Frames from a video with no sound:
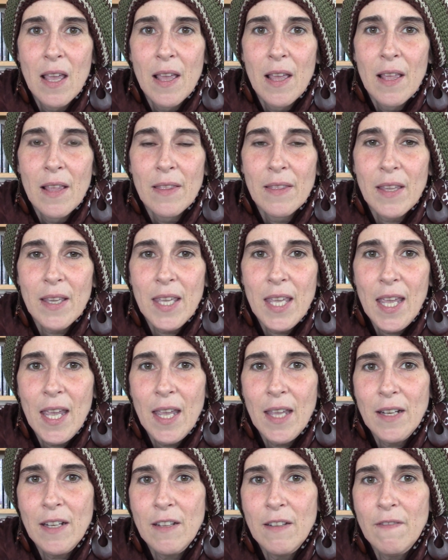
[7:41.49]
The
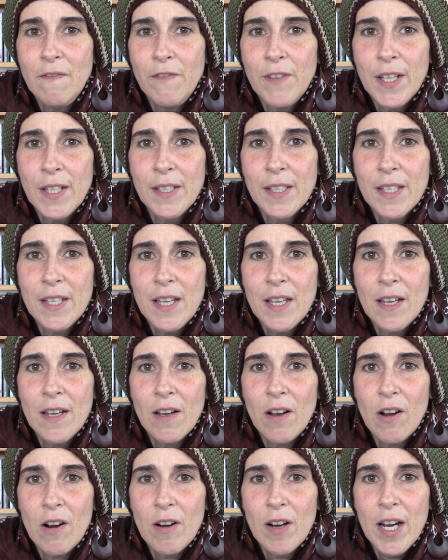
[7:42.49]
Canon
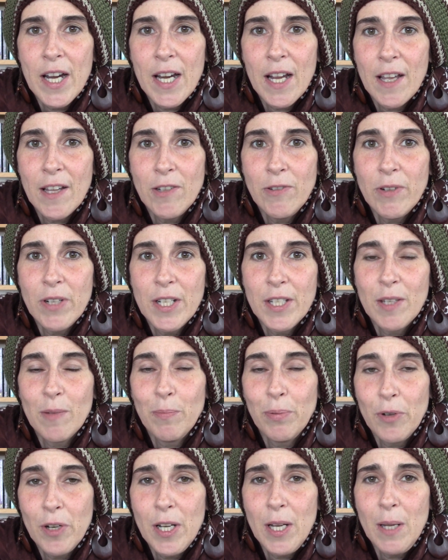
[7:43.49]
Vixia r800 is a
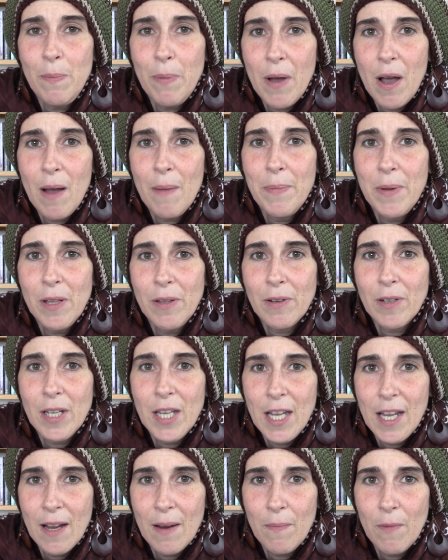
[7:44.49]
pretty popular
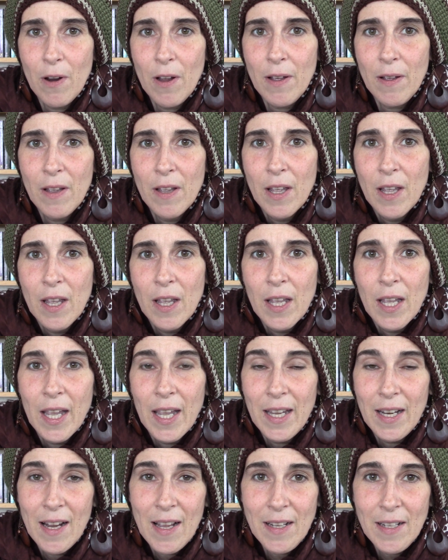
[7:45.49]
camera,
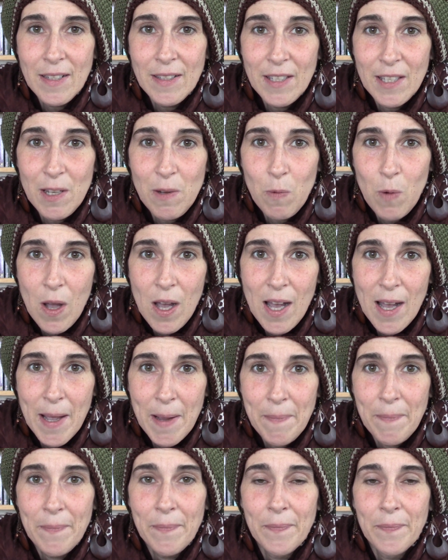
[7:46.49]
and I can see
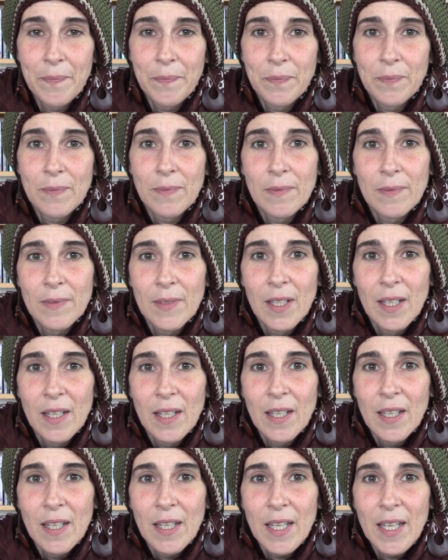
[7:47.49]
why.
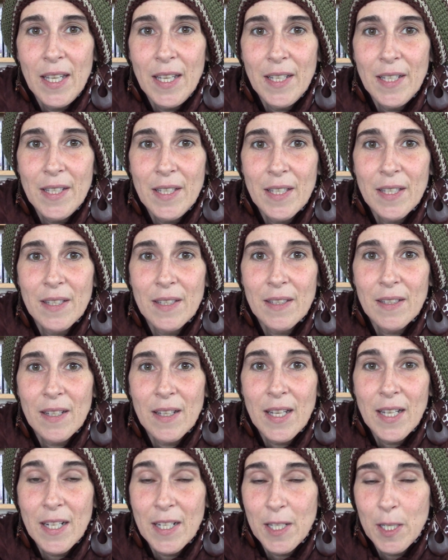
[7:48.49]
It's
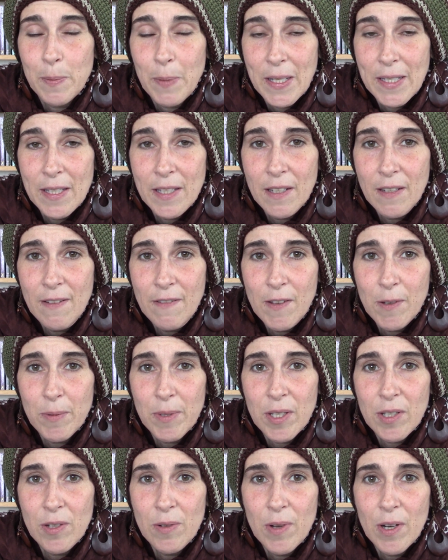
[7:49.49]
inexpensive. It was
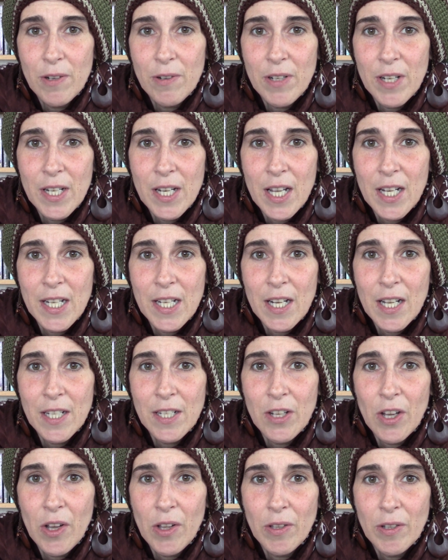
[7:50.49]

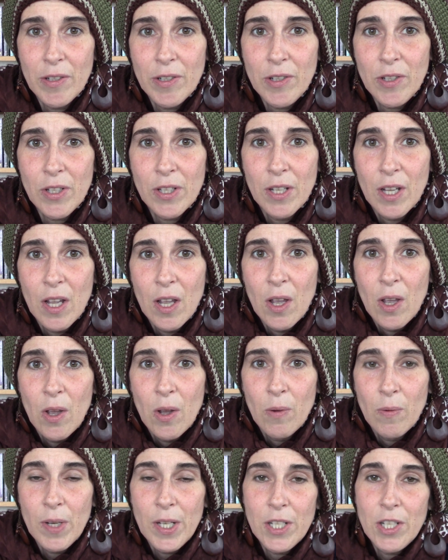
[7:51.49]
$299,
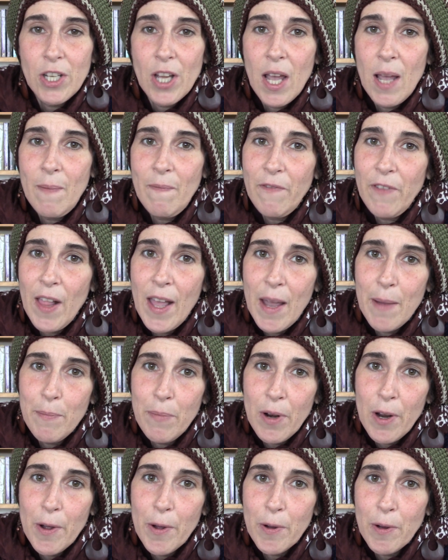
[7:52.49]
which I'm flat
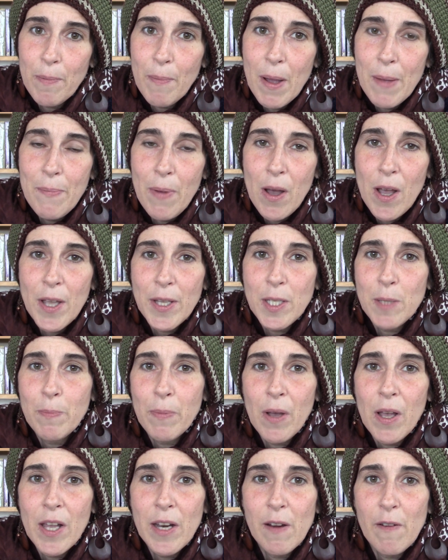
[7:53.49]
broke. My boss
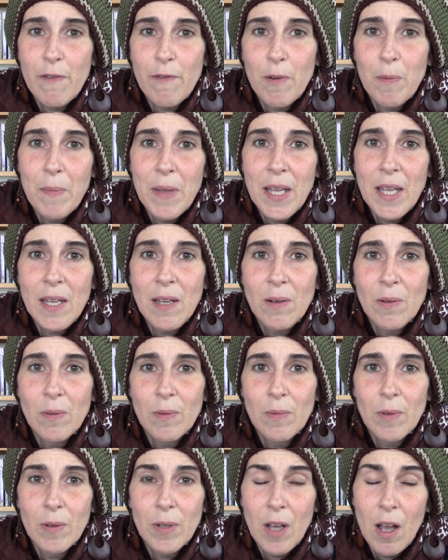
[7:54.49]
bought it for me
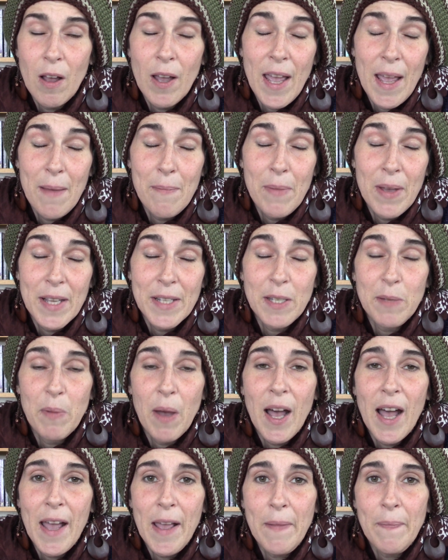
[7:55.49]
at Best
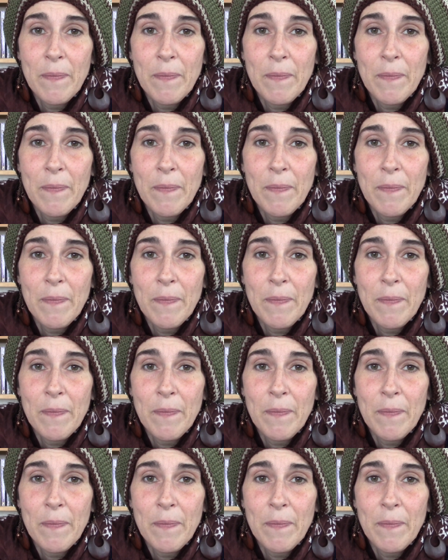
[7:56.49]
Buy.